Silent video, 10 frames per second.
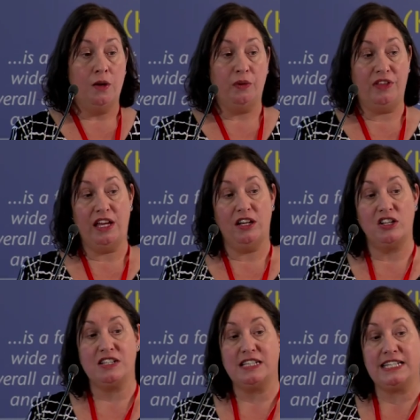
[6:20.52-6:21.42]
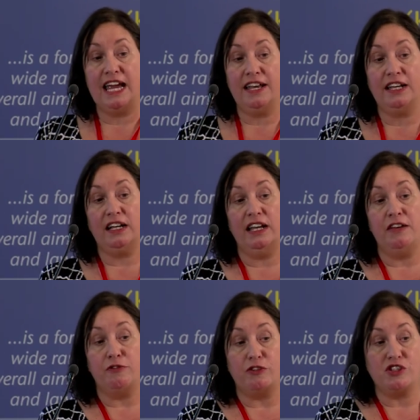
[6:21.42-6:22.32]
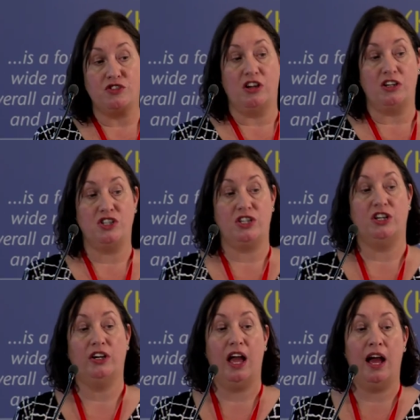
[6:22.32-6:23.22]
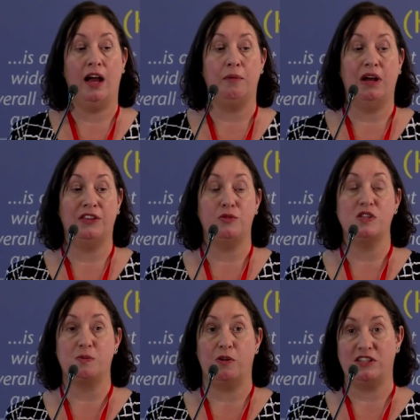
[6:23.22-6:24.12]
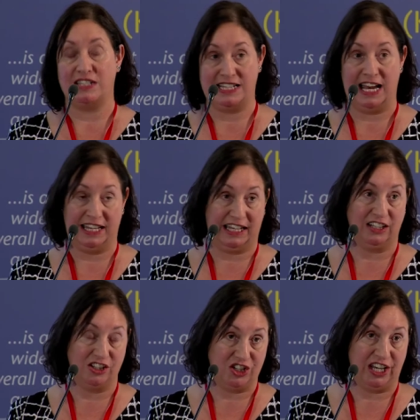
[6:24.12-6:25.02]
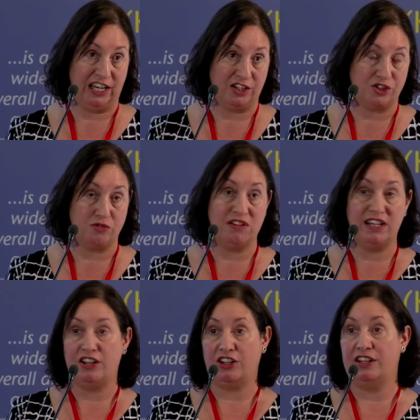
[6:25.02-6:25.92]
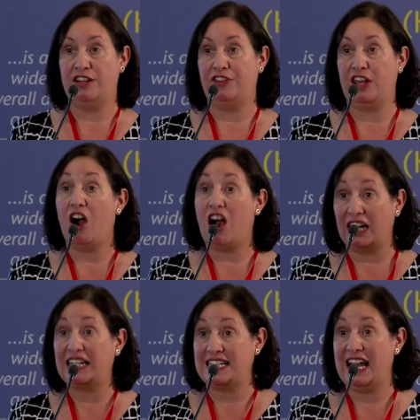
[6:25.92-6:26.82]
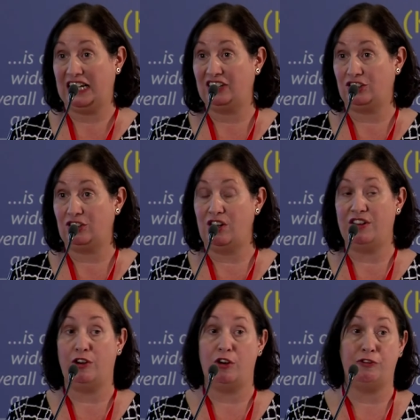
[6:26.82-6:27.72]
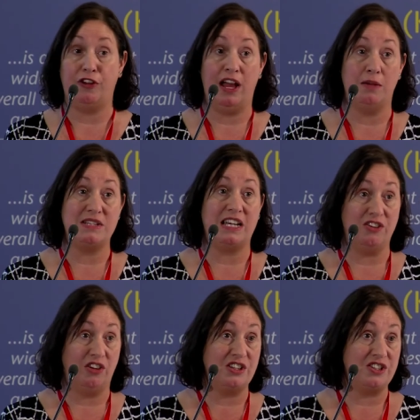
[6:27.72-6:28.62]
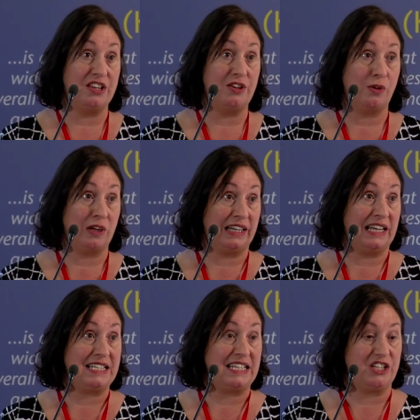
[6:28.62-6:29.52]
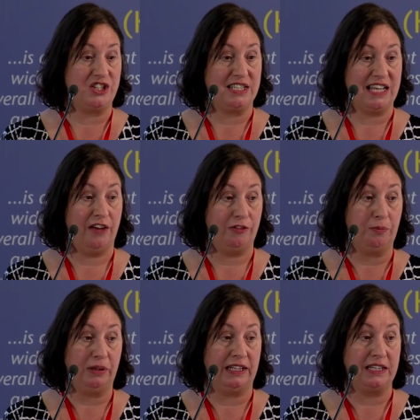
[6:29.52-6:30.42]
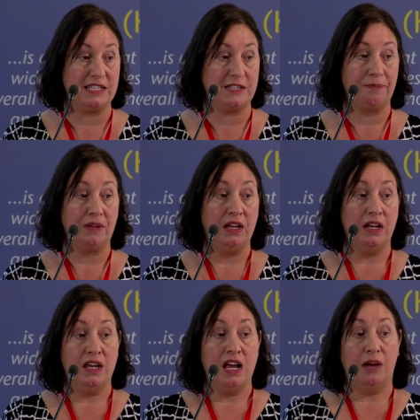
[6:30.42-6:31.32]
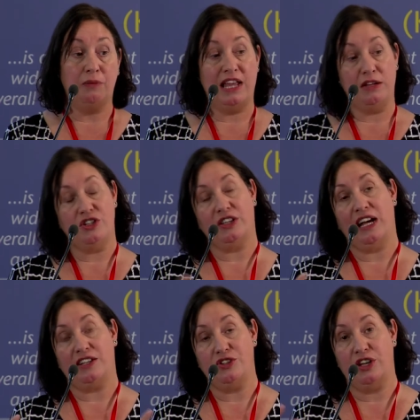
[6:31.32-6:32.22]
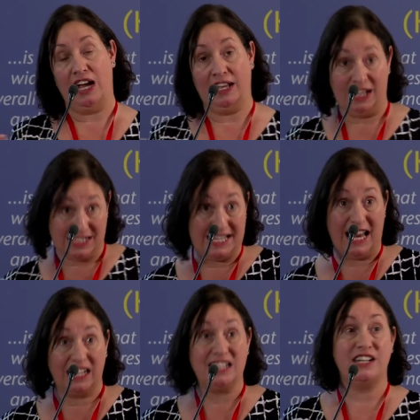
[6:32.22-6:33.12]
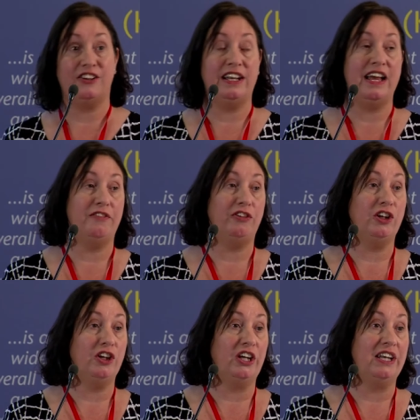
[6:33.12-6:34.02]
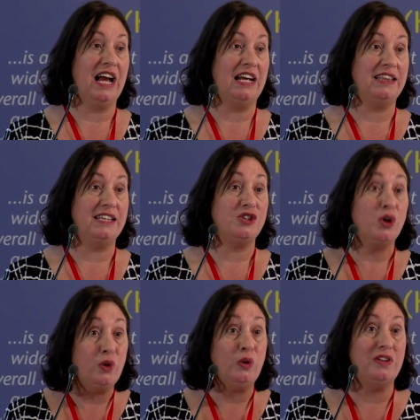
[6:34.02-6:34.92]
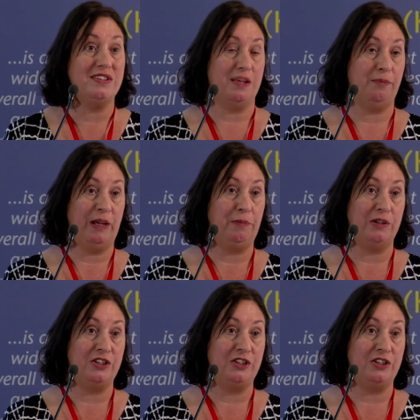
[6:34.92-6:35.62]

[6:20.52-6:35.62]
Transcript: We then looked at the technical infrastructure um, and the response to technical change. So really looking at the architecture of um, technology that organisations have in place. And we then took that to a, a secondary level, looking at the tools that people